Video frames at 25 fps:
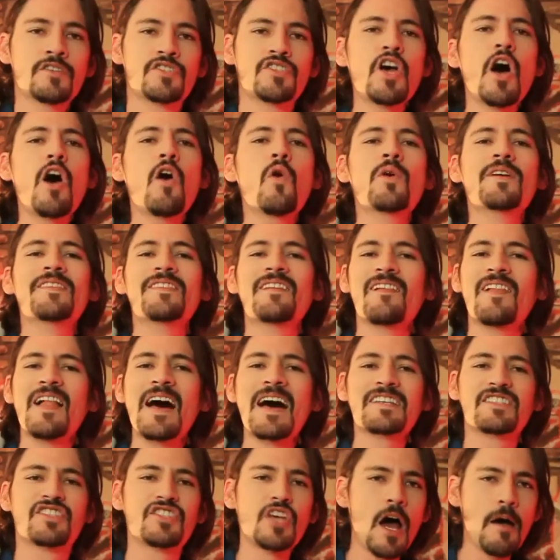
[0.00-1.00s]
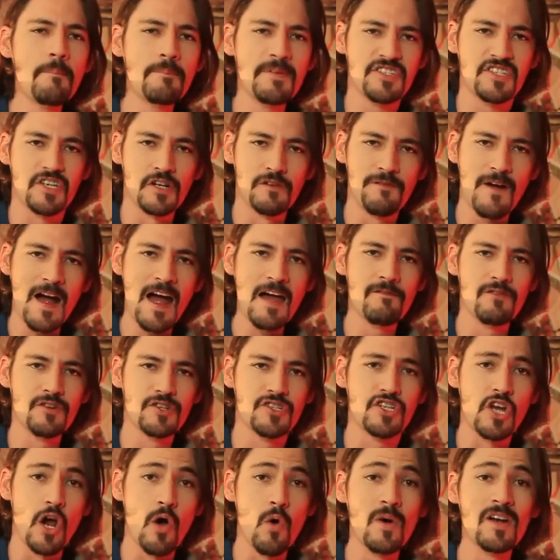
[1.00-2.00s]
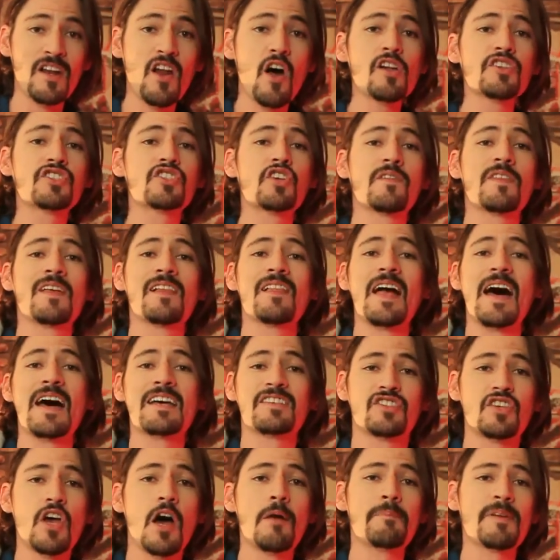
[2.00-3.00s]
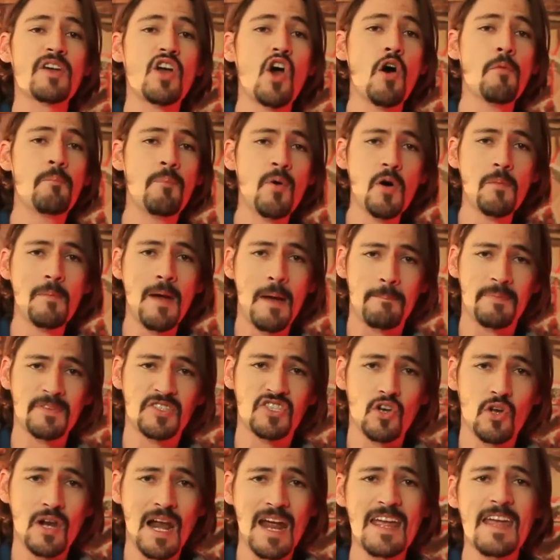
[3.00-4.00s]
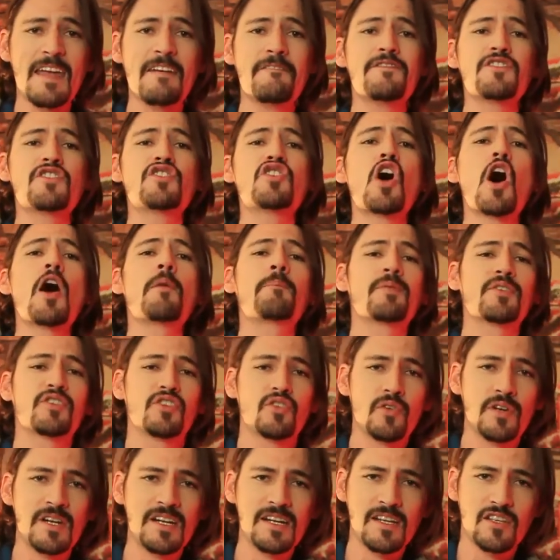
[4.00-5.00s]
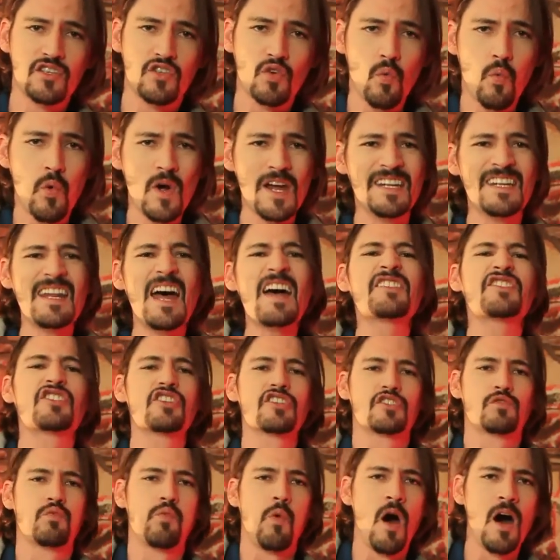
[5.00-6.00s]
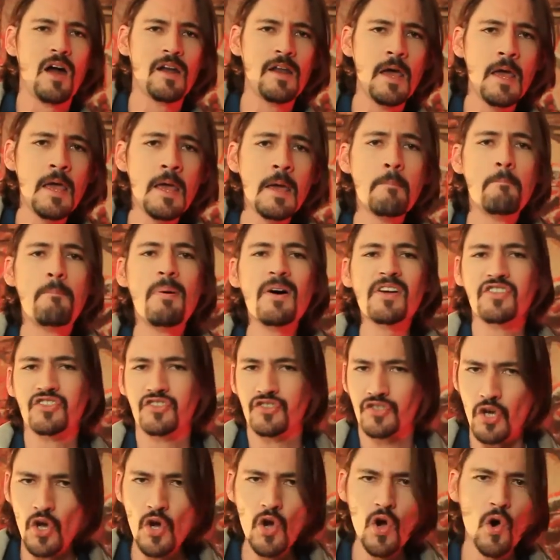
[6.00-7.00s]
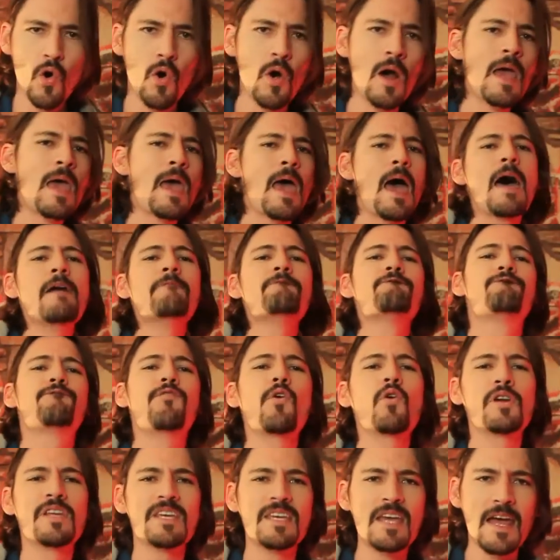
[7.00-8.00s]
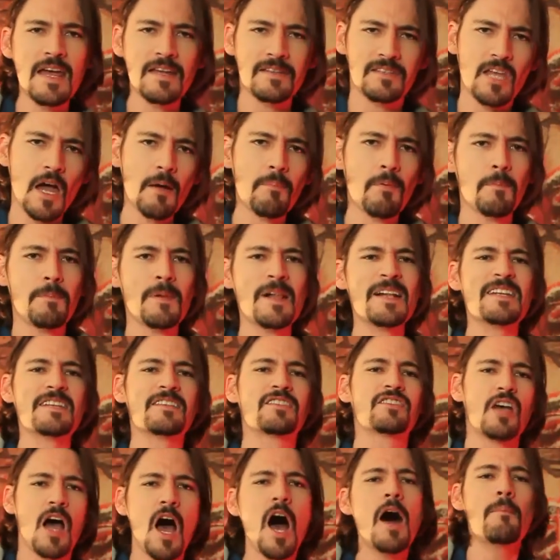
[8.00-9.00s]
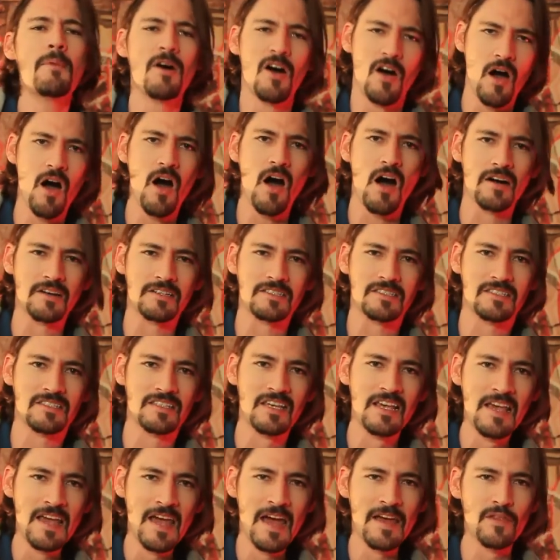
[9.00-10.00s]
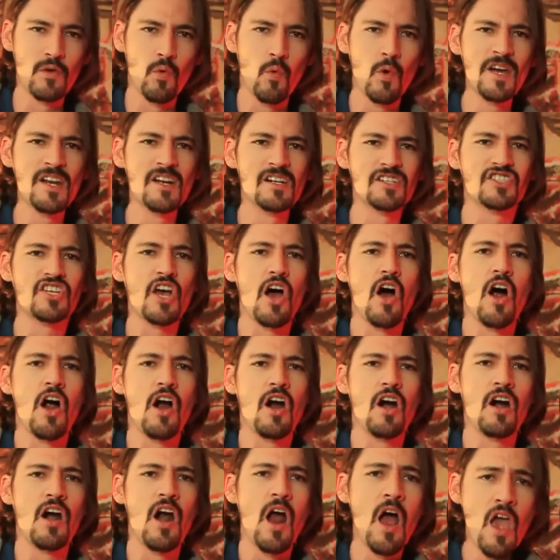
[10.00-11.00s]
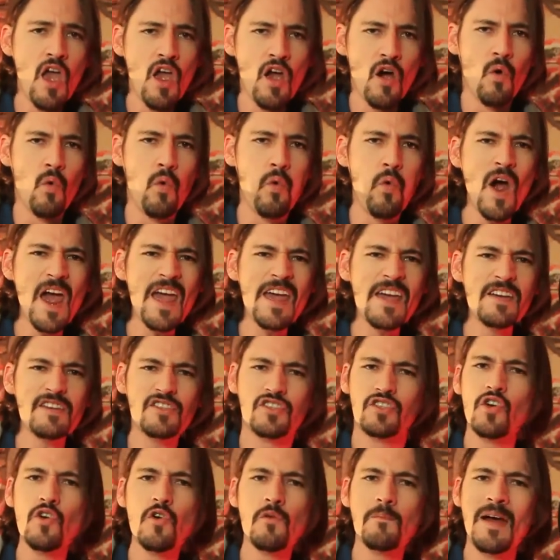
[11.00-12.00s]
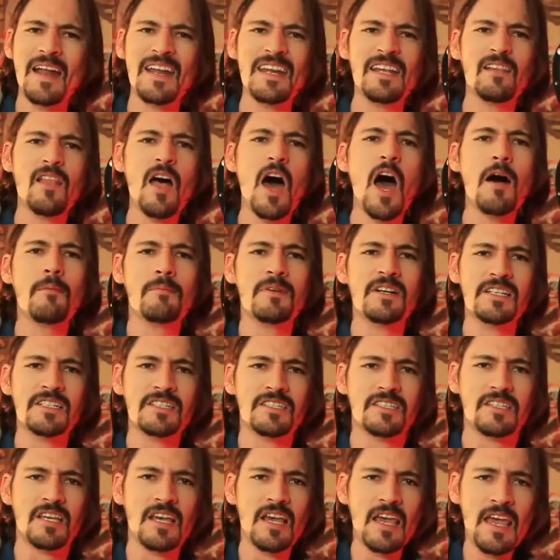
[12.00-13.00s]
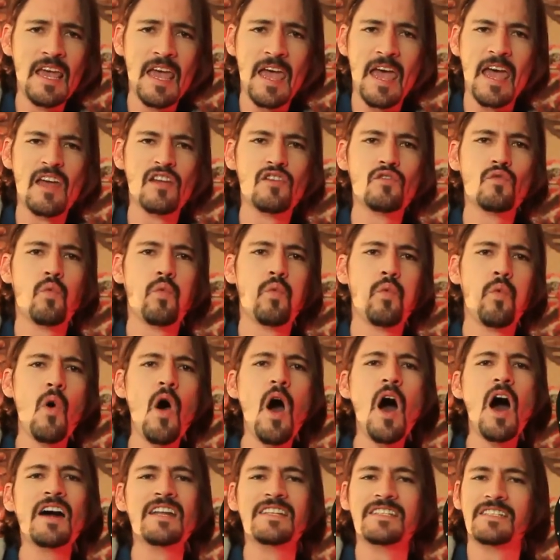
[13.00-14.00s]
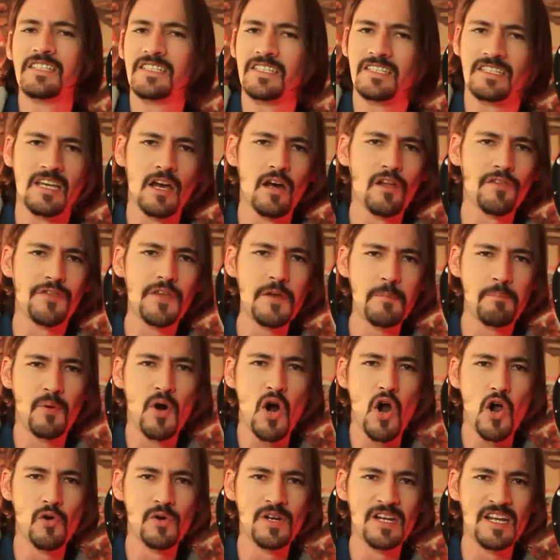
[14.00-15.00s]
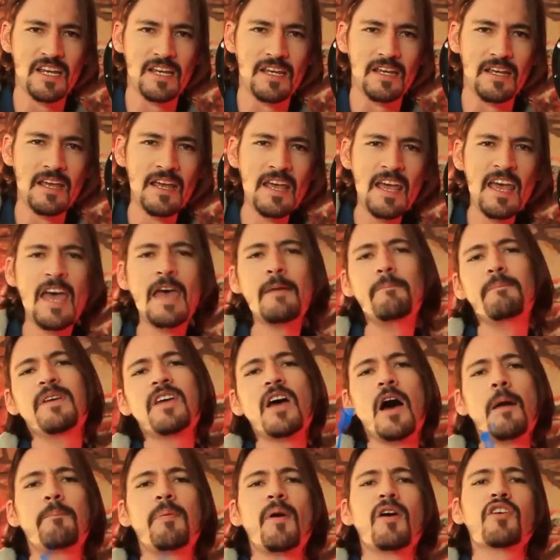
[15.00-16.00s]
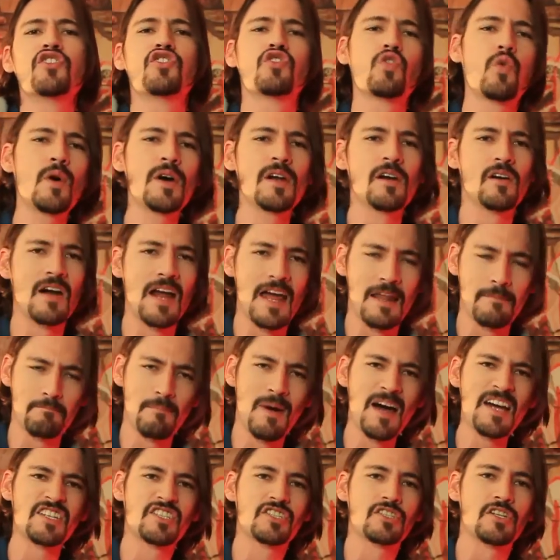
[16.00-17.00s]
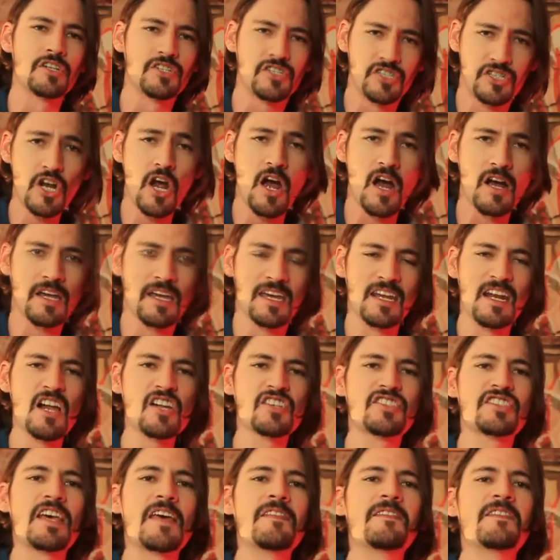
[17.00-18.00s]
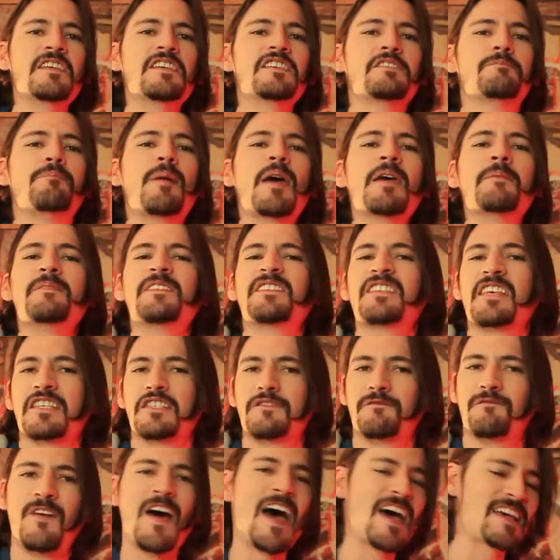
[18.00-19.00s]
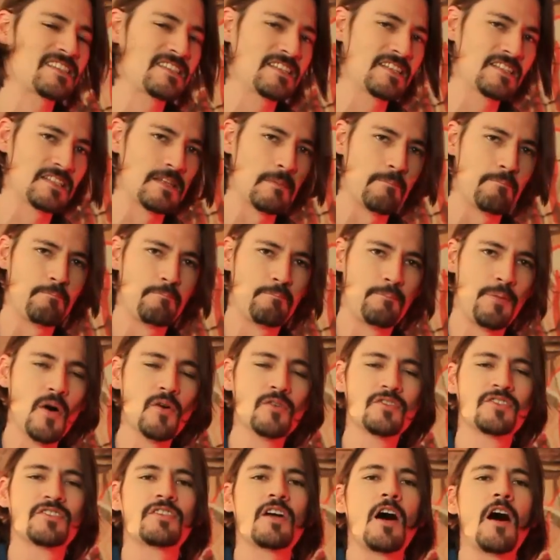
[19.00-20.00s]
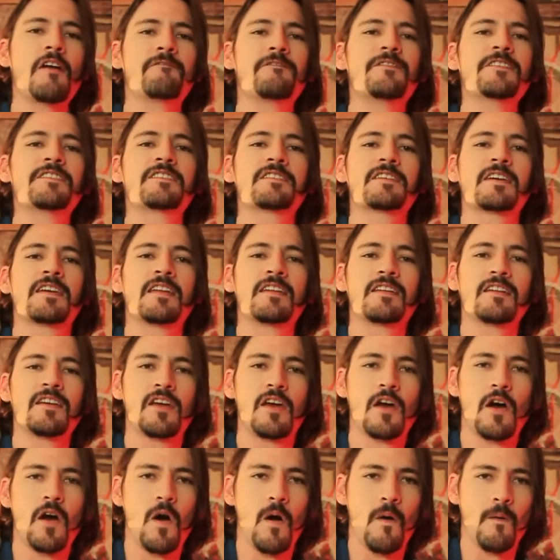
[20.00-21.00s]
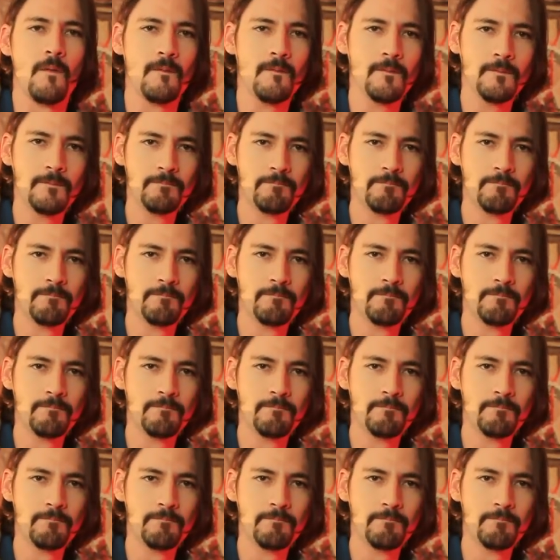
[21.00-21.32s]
So, in the last Zombie Survivor show and also the last Zombie Go Boom episode, I gave you the opportunity to win not just one, but two M48 double bladed tomahawks. And the winners are way too many llamas and one stealthy brony. Hit me up on Twitter at MeisterChuck and I'll send these babies as fast as the post office can go.